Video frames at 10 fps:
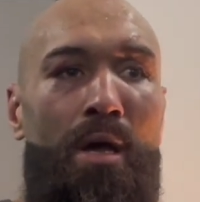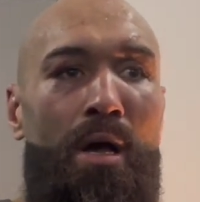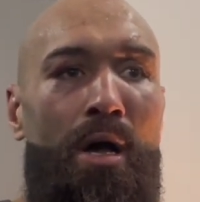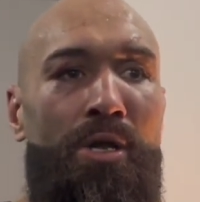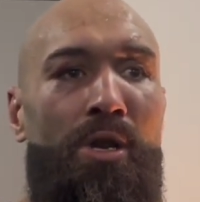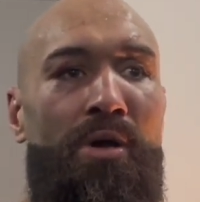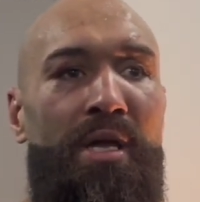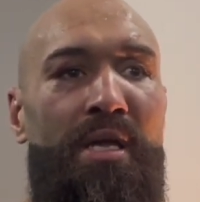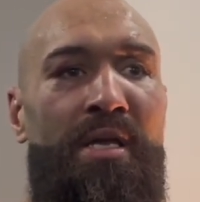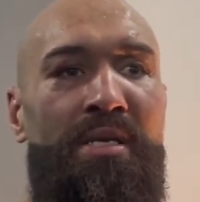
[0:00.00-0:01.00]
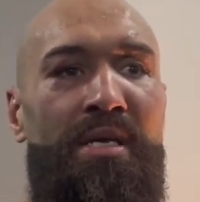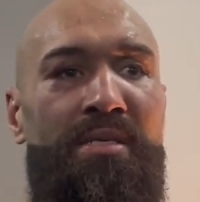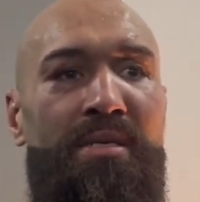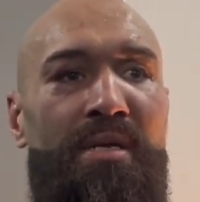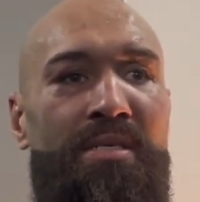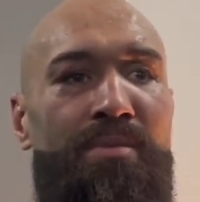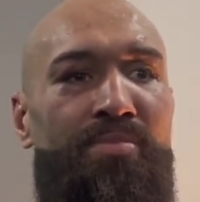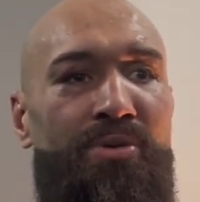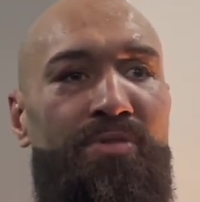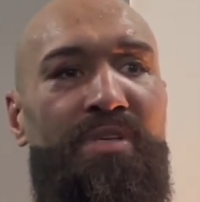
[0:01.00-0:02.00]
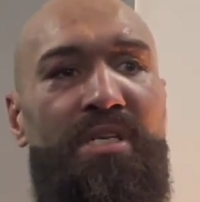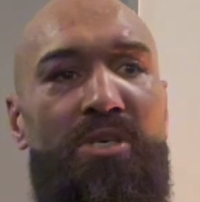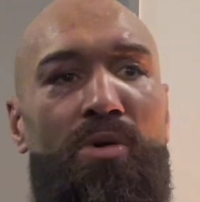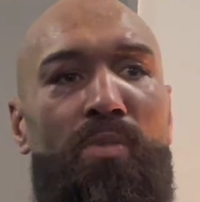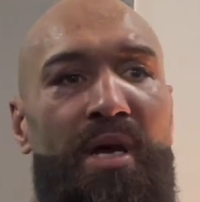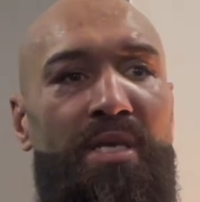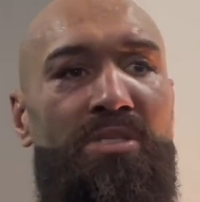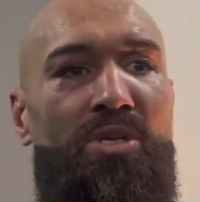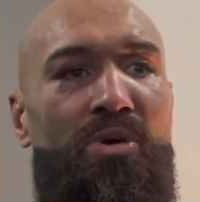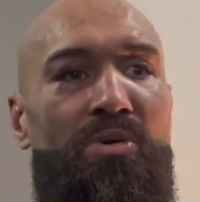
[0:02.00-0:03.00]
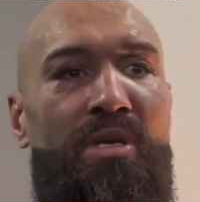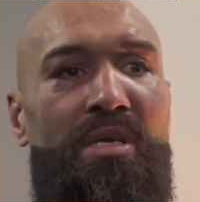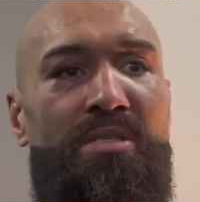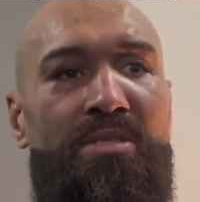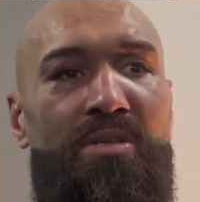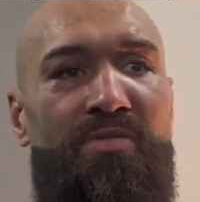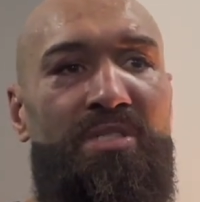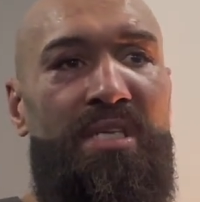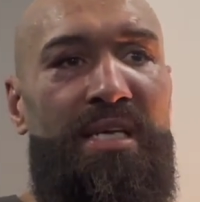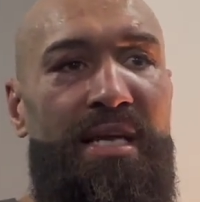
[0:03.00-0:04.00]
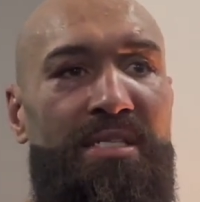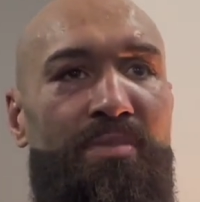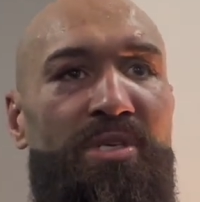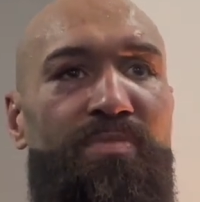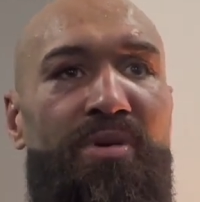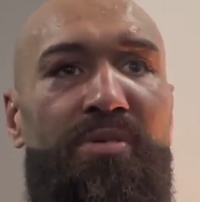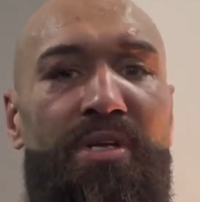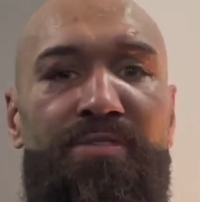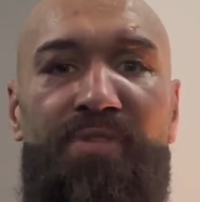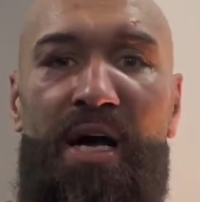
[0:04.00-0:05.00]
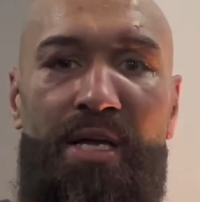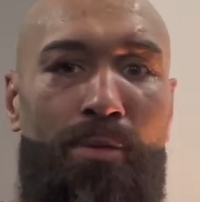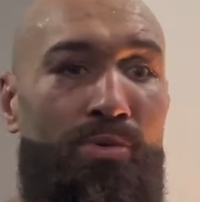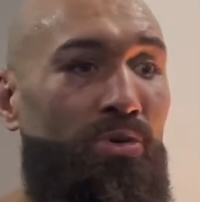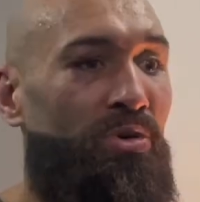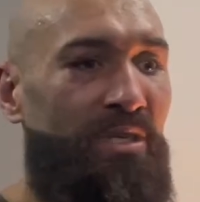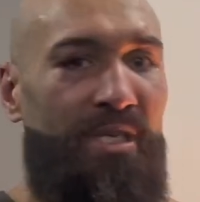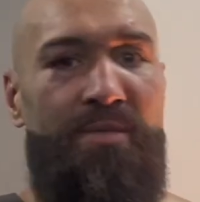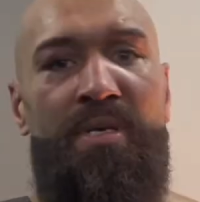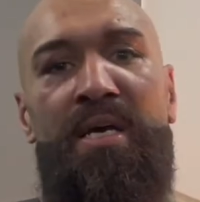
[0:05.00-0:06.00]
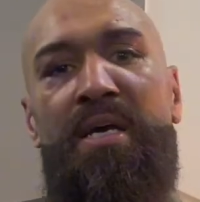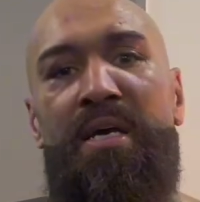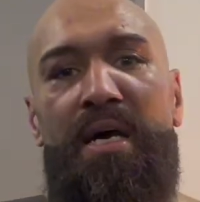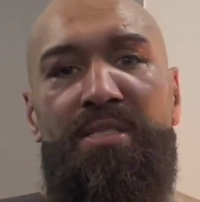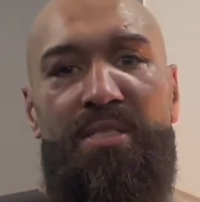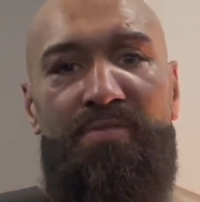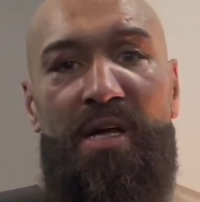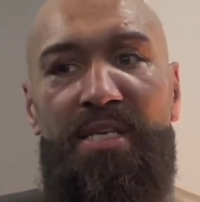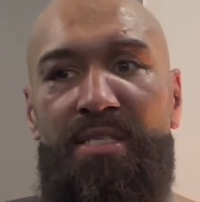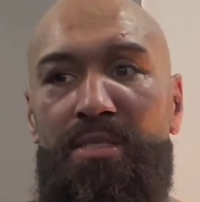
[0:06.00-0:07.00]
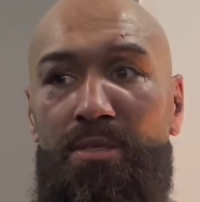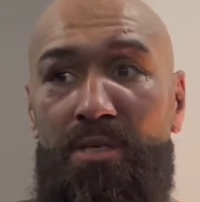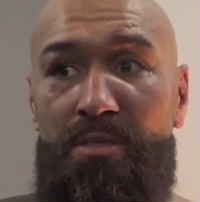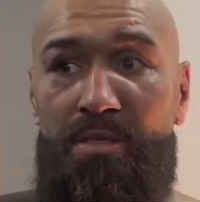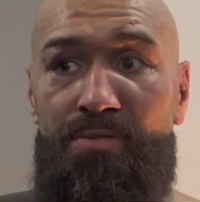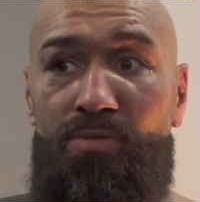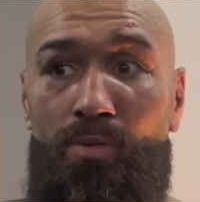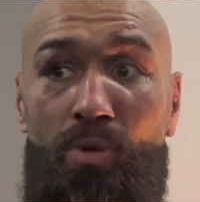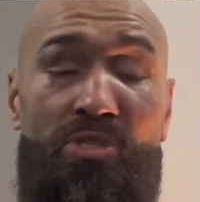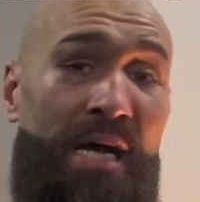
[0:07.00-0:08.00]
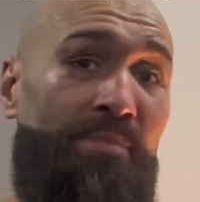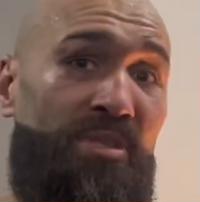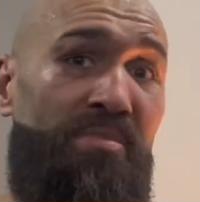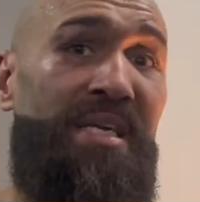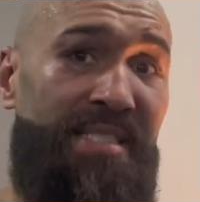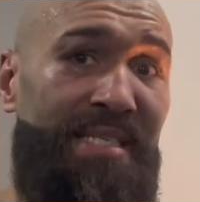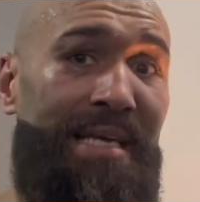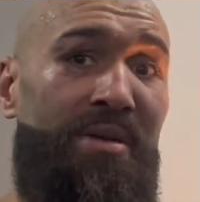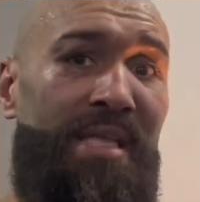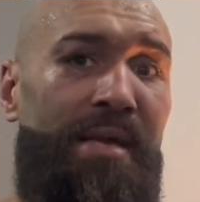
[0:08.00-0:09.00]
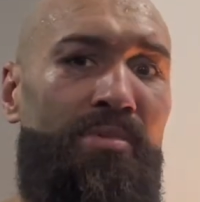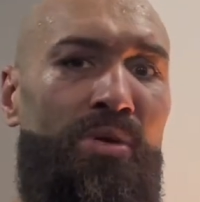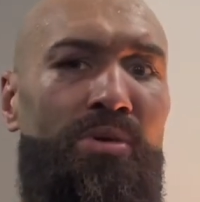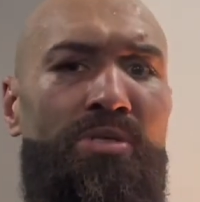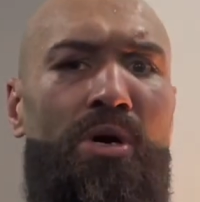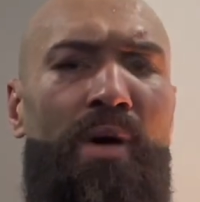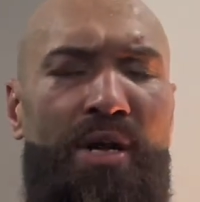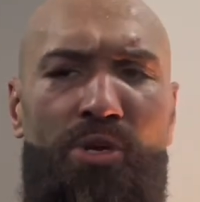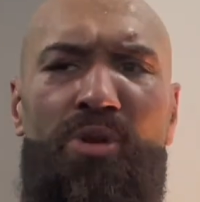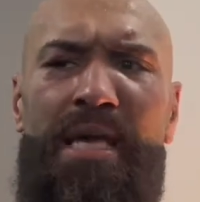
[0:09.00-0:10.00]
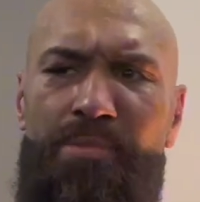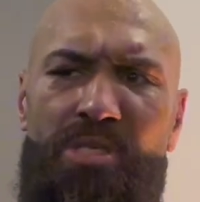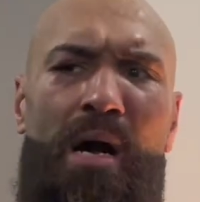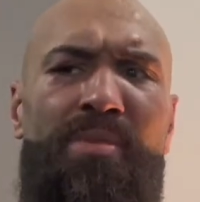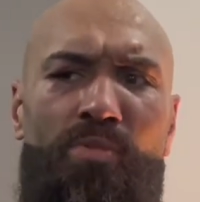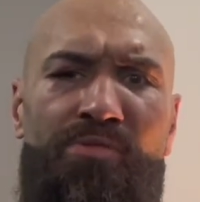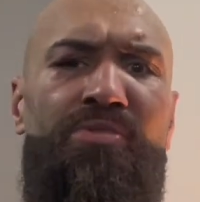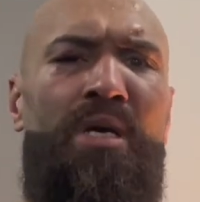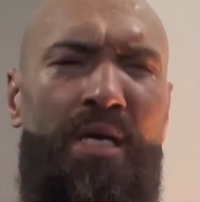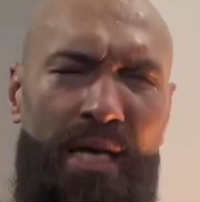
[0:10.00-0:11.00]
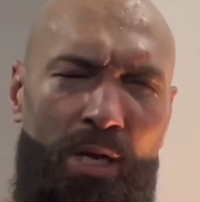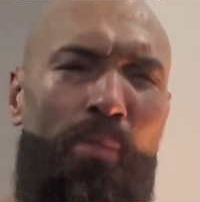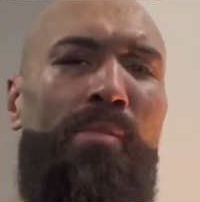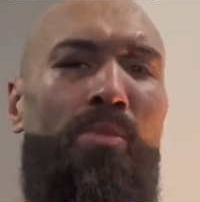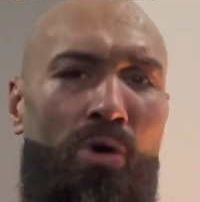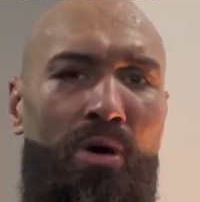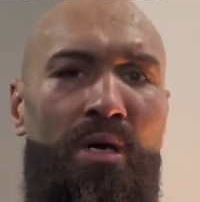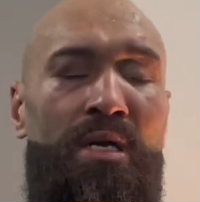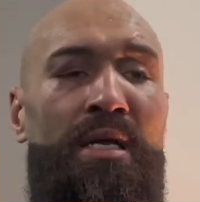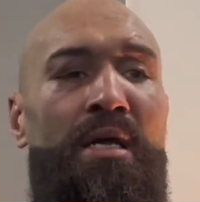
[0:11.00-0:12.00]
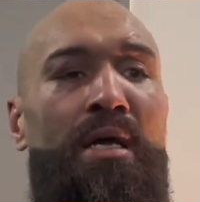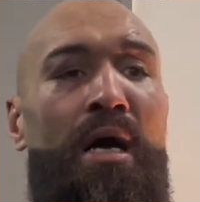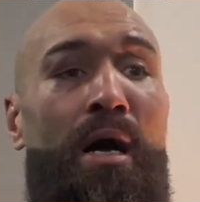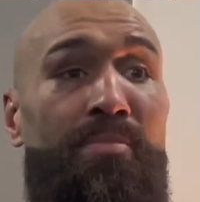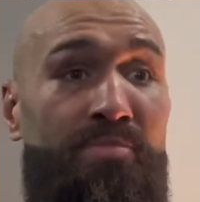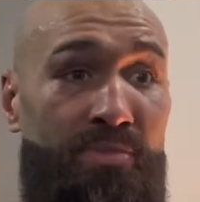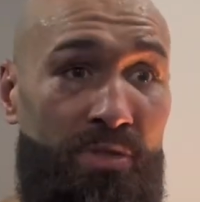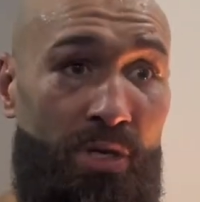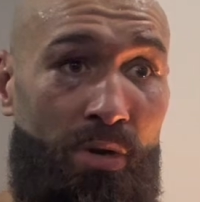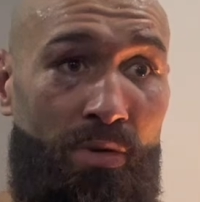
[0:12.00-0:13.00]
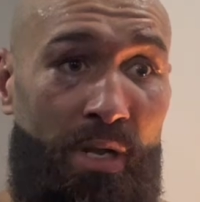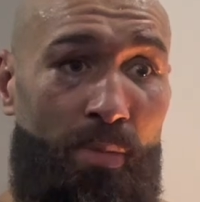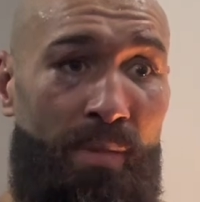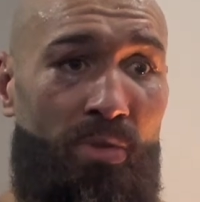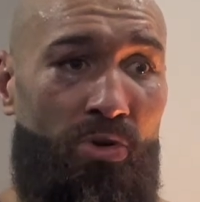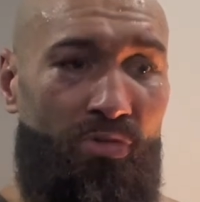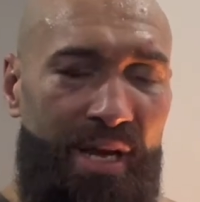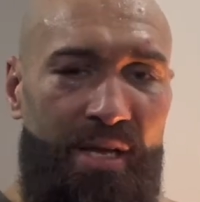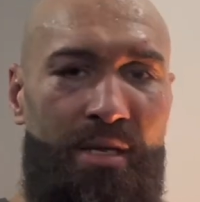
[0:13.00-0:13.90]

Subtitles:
You know, he's improved in his own ways. You know, he's obviously gained some experience fighting abroad and stuff like this. He's fought more times than me since our debut, so I knew that he was coming with a little bit more, you know, a little bit more grit.